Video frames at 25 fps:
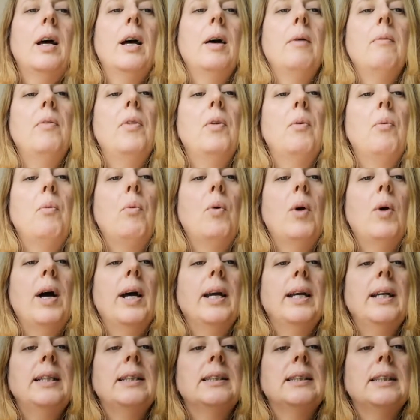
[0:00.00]
The
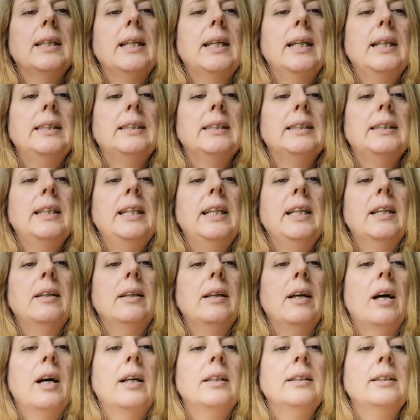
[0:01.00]
white is the
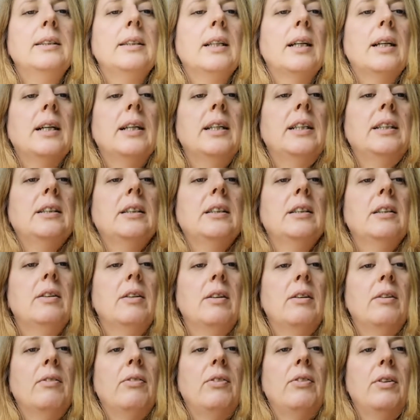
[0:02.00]
undyed
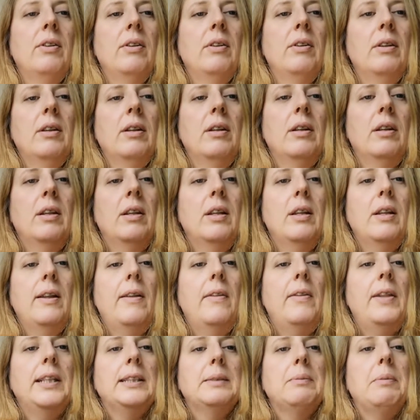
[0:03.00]
of
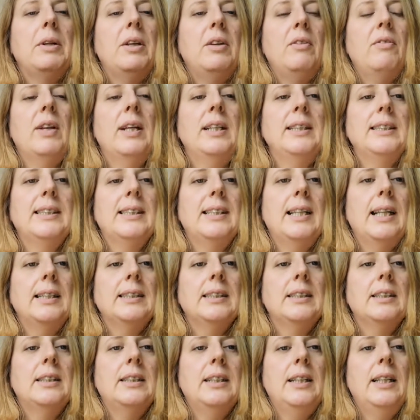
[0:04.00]
this Blueface
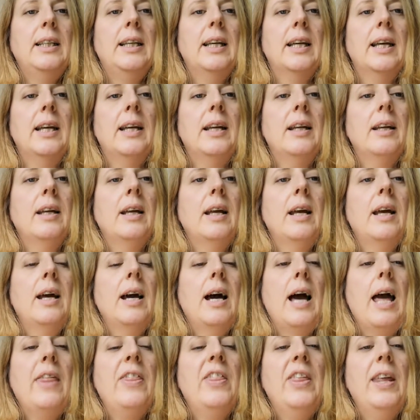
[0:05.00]
Leicester DK.
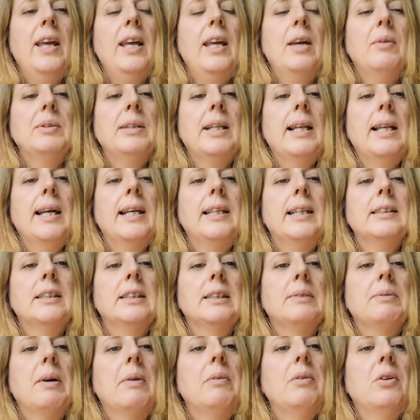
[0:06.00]
I think it was
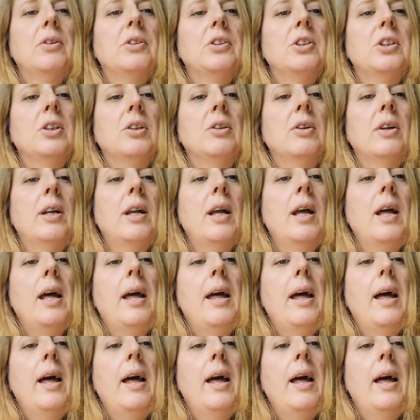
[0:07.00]
Laxton's, but I'm not sure.